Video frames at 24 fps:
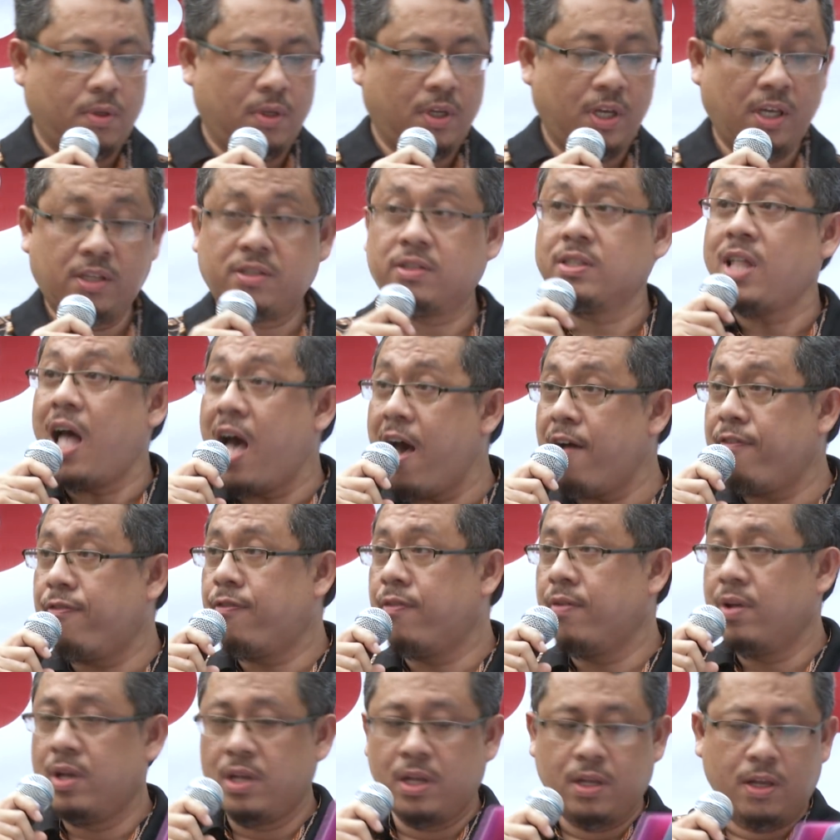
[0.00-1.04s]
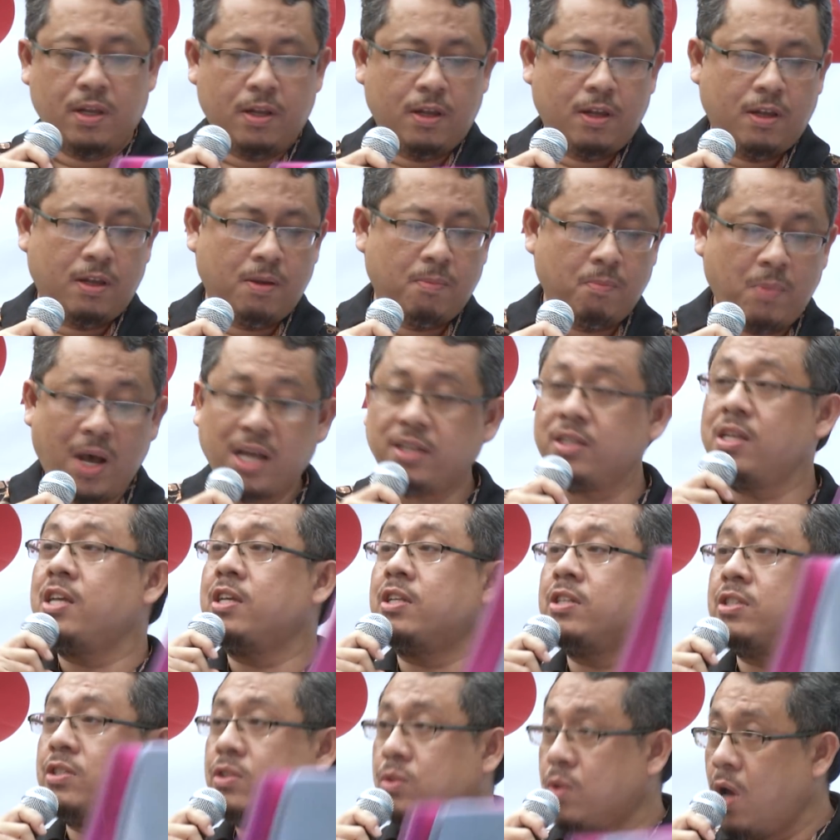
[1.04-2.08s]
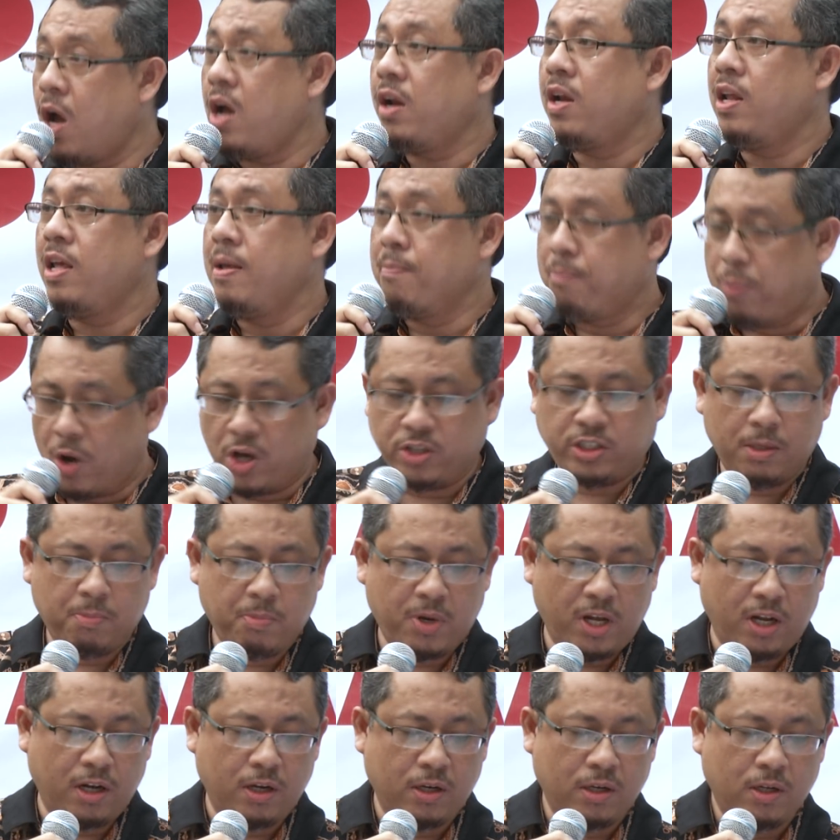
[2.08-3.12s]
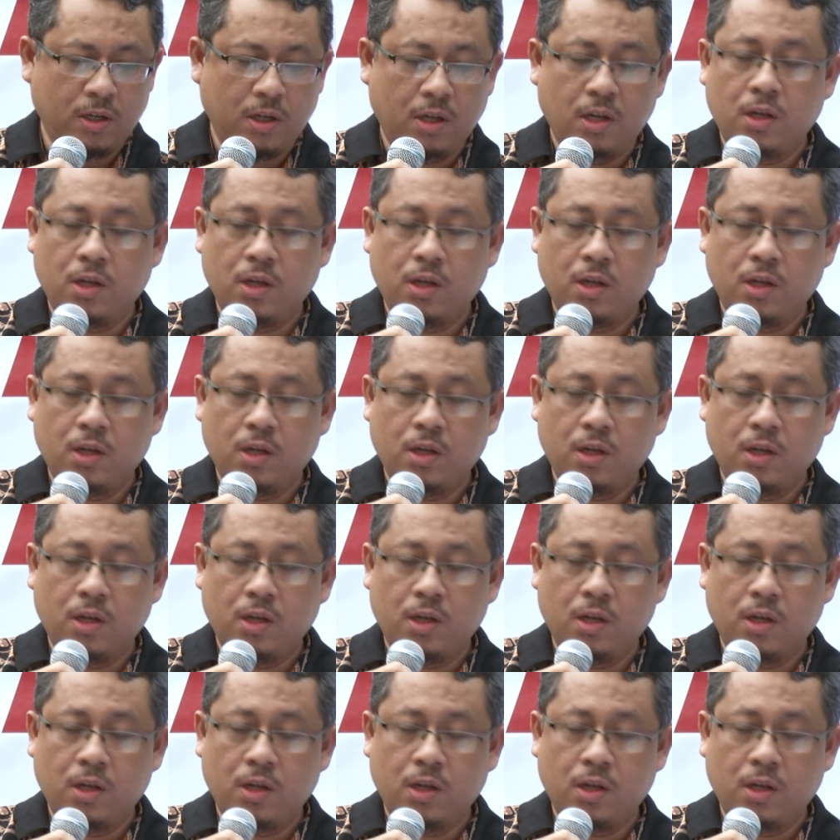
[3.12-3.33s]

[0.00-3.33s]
It's tough, but it's not impossible.